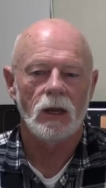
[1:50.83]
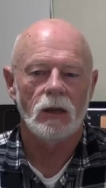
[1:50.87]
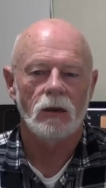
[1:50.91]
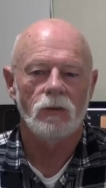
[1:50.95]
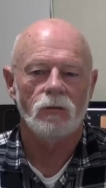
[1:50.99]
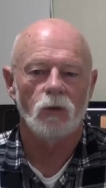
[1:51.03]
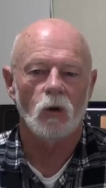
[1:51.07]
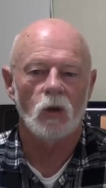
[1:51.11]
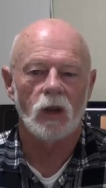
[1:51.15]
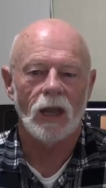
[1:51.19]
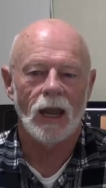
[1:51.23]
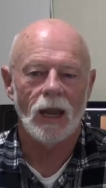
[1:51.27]

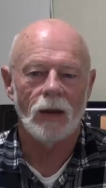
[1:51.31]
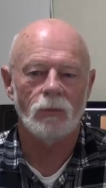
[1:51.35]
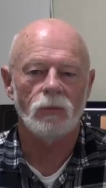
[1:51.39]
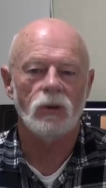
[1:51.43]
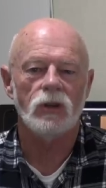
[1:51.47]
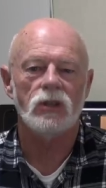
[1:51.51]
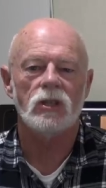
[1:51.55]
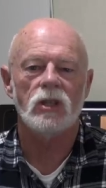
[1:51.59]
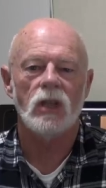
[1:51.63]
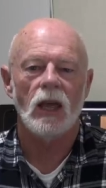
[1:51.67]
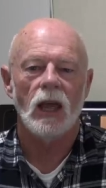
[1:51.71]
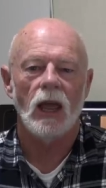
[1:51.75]
for
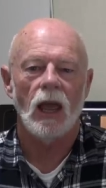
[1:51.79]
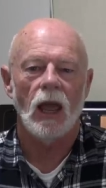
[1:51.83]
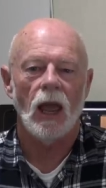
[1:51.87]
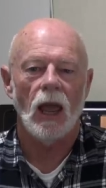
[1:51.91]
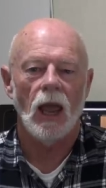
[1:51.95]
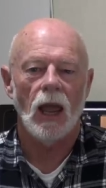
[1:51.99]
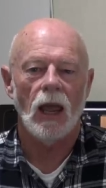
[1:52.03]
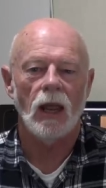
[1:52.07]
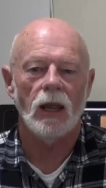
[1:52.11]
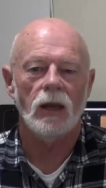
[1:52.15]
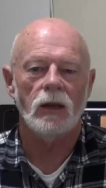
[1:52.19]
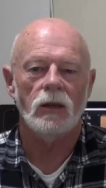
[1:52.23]
cameras
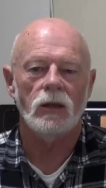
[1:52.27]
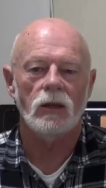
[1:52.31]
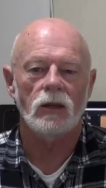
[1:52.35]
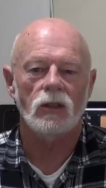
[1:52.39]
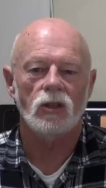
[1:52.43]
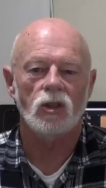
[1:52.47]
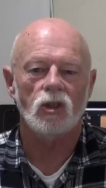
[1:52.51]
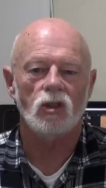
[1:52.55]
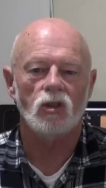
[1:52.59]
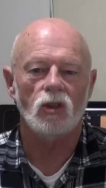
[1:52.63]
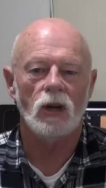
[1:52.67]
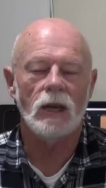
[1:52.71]
and
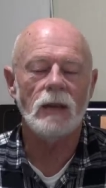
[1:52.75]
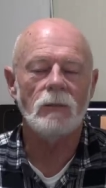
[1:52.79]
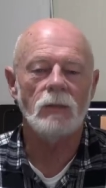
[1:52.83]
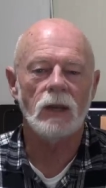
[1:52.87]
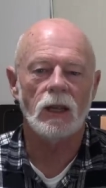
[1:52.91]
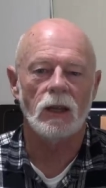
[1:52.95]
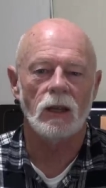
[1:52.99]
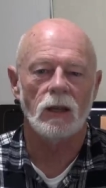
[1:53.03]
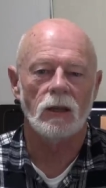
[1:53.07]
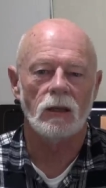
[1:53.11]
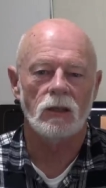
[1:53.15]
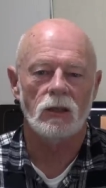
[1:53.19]

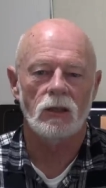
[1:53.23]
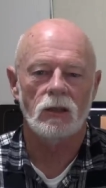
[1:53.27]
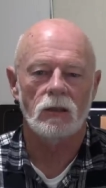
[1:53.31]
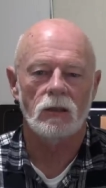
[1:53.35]
streaming